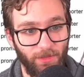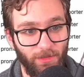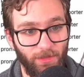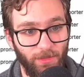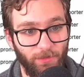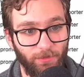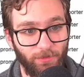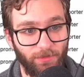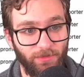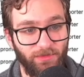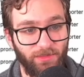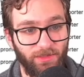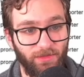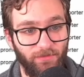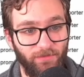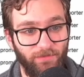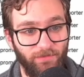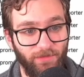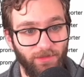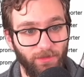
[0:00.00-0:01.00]
in order to
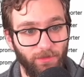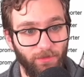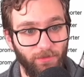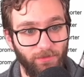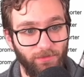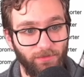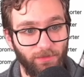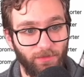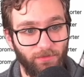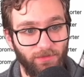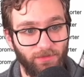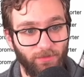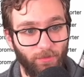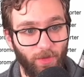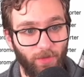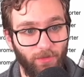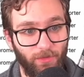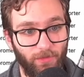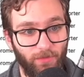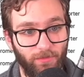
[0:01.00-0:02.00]
configure the service
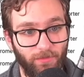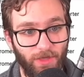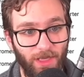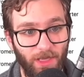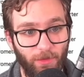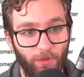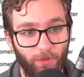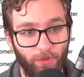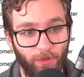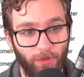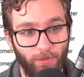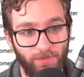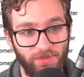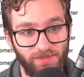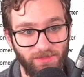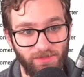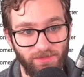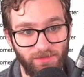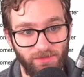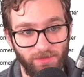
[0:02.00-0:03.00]
monitor for our
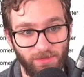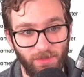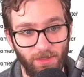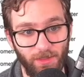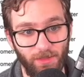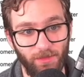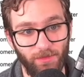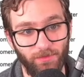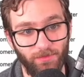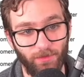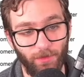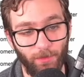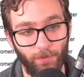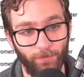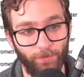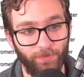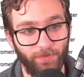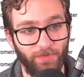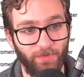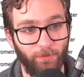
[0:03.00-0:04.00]
purposes. So
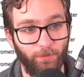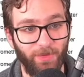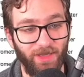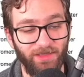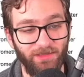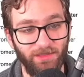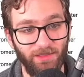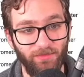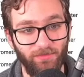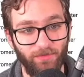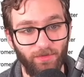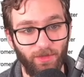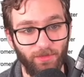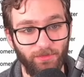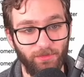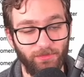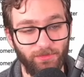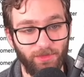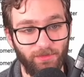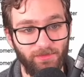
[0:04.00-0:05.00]
by default,
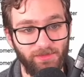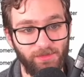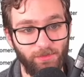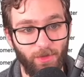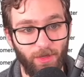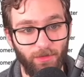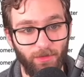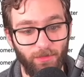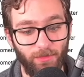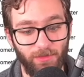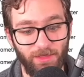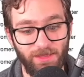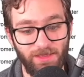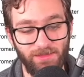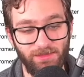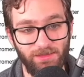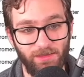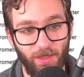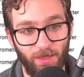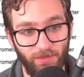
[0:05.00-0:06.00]
the service monitor
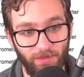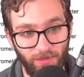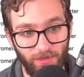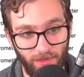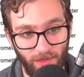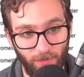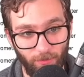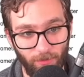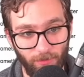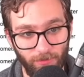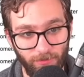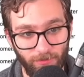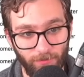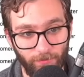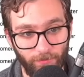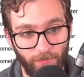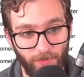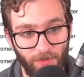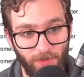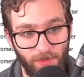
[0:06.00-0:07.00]
is not enabled.
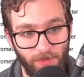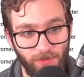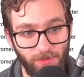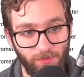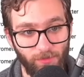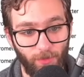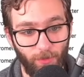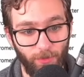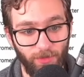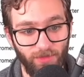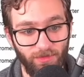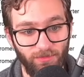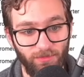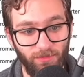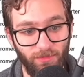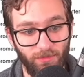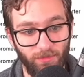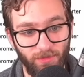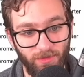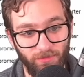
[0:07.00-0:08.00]
So what we need to
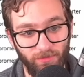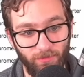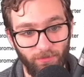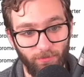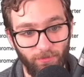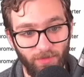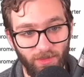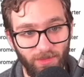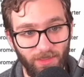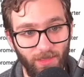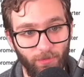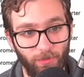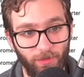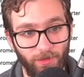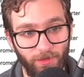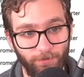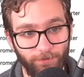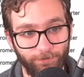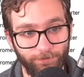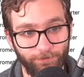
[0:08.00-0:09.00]
do is enable it.